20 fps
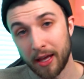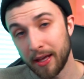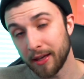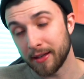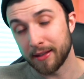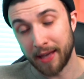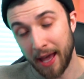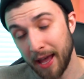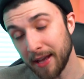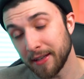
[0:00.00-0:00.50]

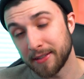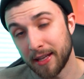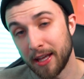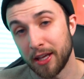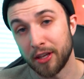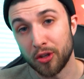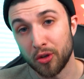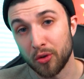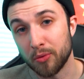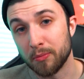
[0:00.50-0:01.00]
It can
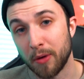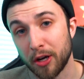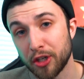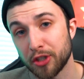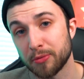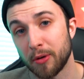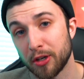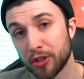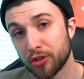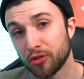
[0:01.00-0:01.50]
take you
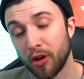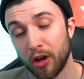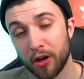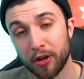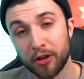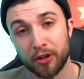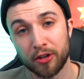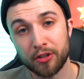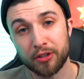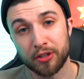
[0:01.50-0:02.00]
much
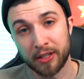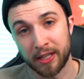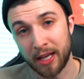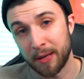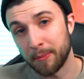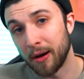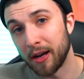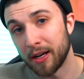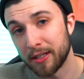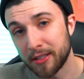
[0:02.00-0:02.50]
longer to
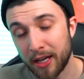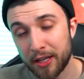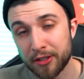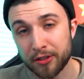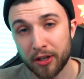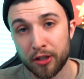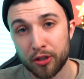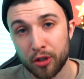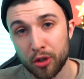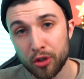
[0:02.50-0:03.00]
get monetized
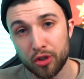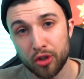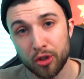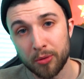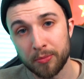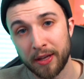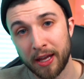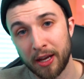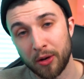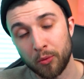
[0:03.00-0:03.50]
on
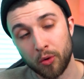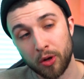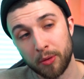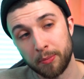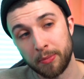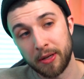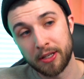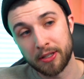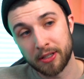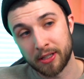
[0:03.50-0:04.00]
YouTube than it would
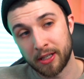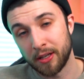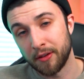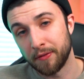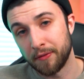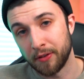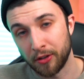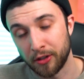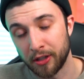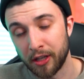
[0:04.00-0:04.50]
be to get
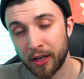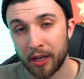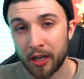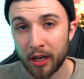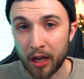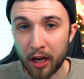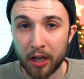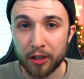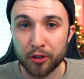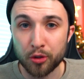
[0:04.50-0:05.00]
affiliated
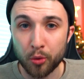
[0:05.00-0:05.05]
on